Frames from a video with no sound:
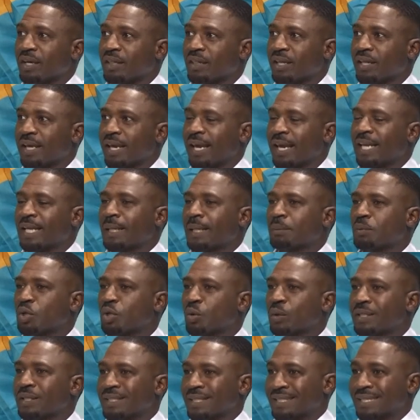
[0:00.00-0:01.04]
they end up
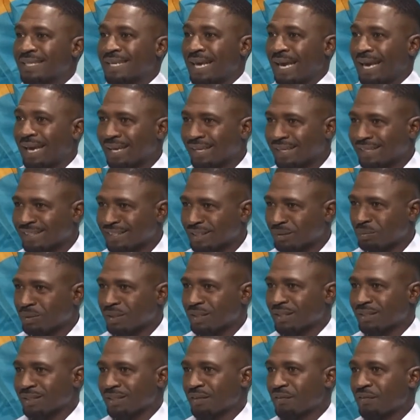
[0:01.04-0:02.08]
going to gangs
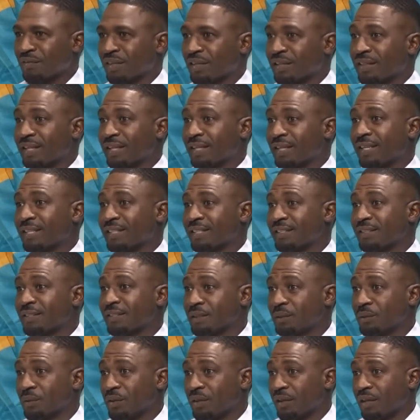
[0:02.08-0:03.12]
because they feel they're listened
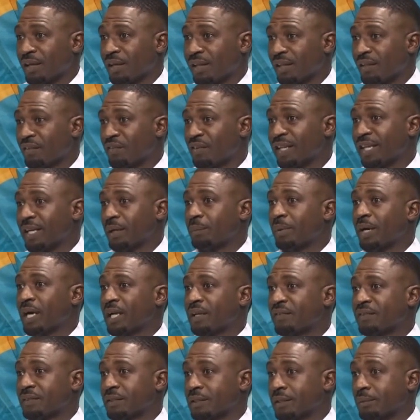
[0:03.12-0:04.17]
to there, they feel like a part
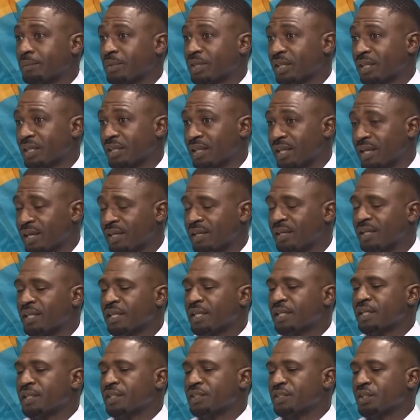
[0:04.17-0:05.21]
of the community there.
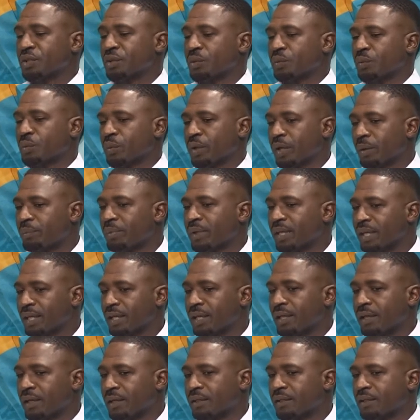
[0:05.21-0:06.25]
So we're
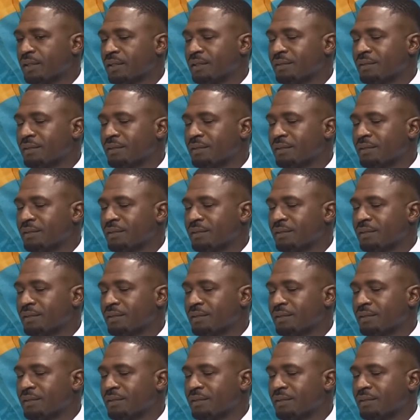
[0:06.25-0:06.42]
being